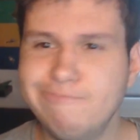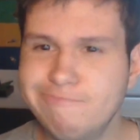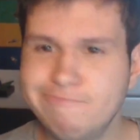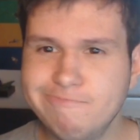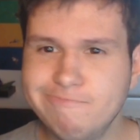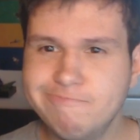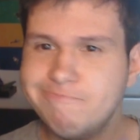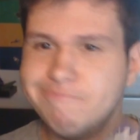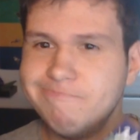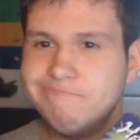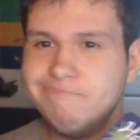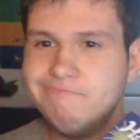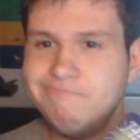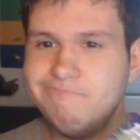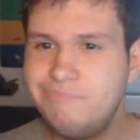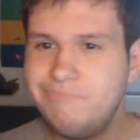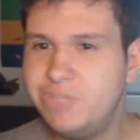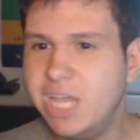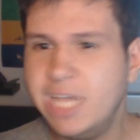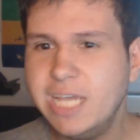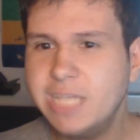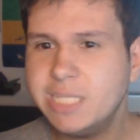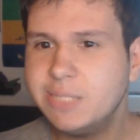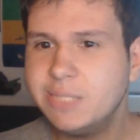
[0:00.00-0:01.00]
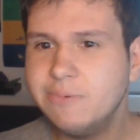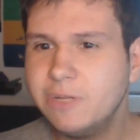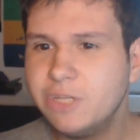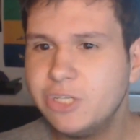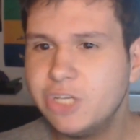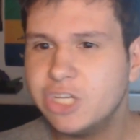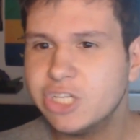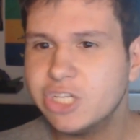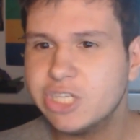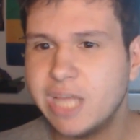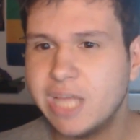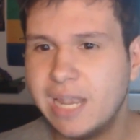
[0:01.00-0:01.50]
this will
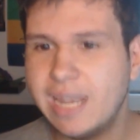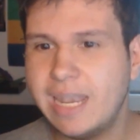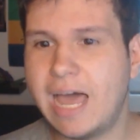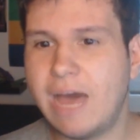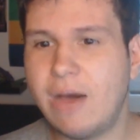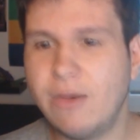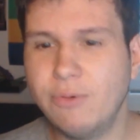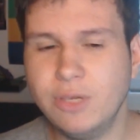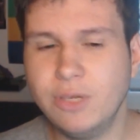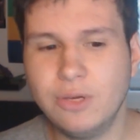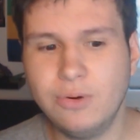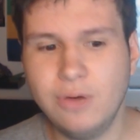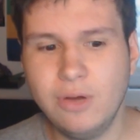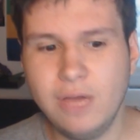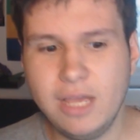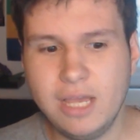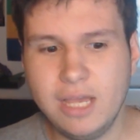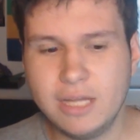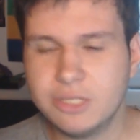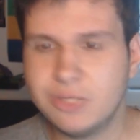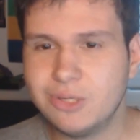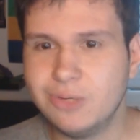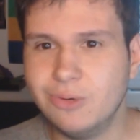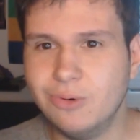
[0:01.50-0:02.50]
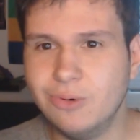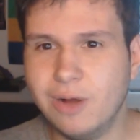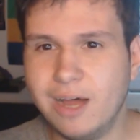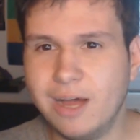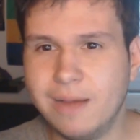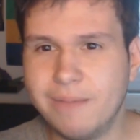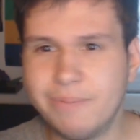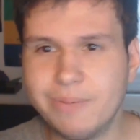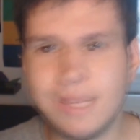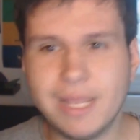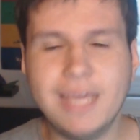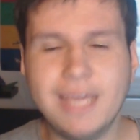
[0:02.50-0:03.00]
just allow you to
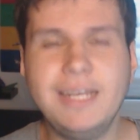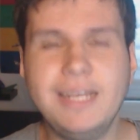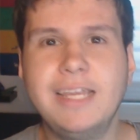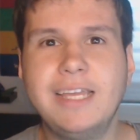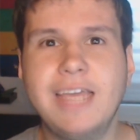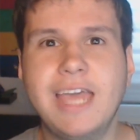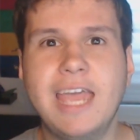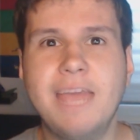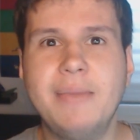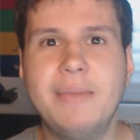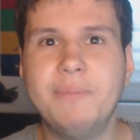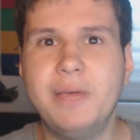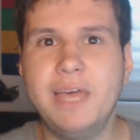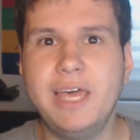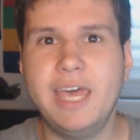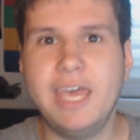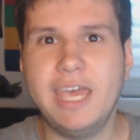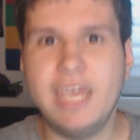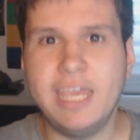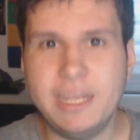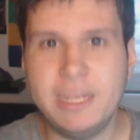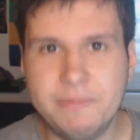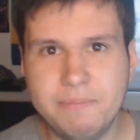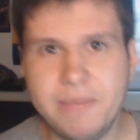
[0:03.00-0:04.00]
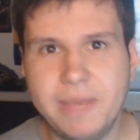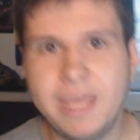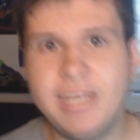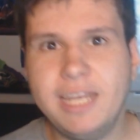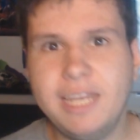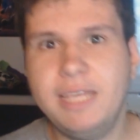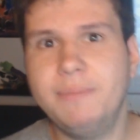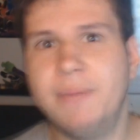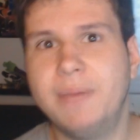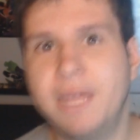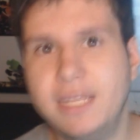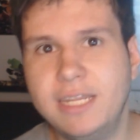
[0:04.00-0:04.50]
play the game in many,
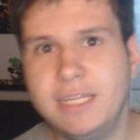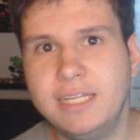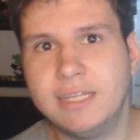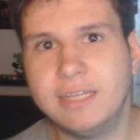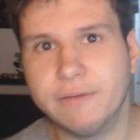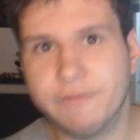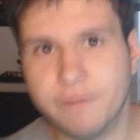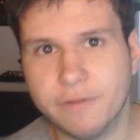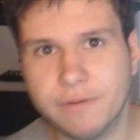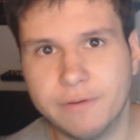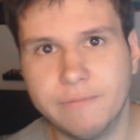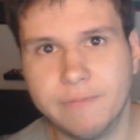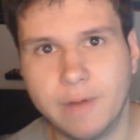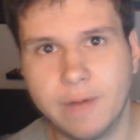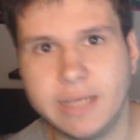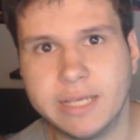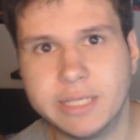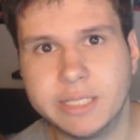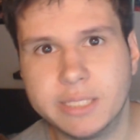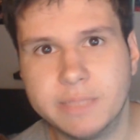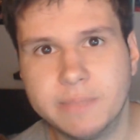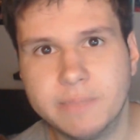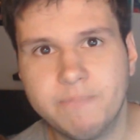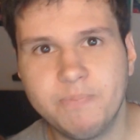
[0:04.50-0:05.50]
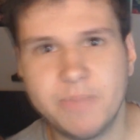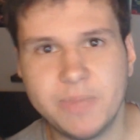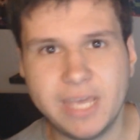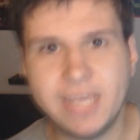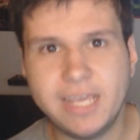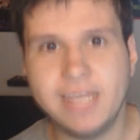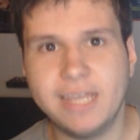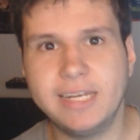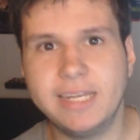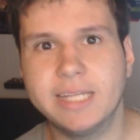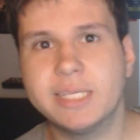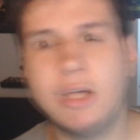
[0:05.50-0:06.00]
many different ways. Again,
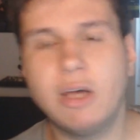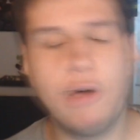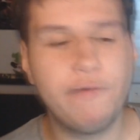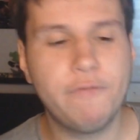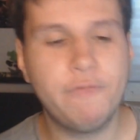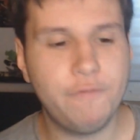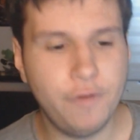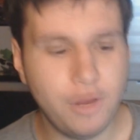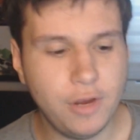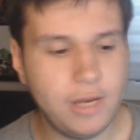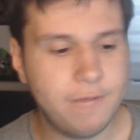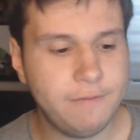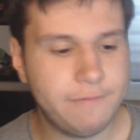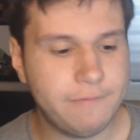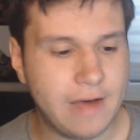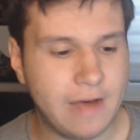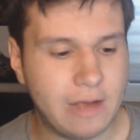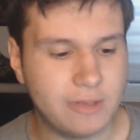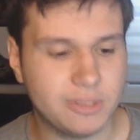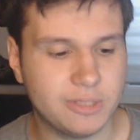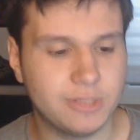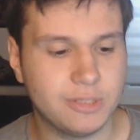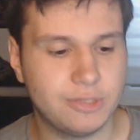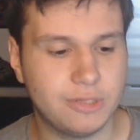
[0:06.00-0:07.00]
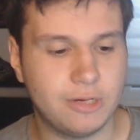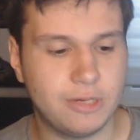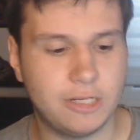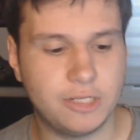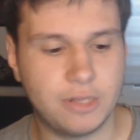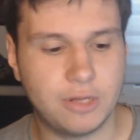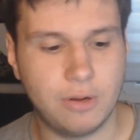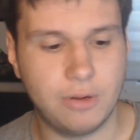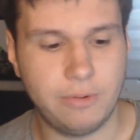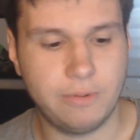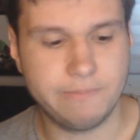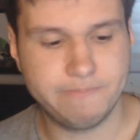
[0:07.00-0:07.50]
that's our 30,000 stretch
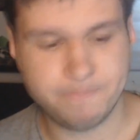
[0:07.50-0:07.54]
goal.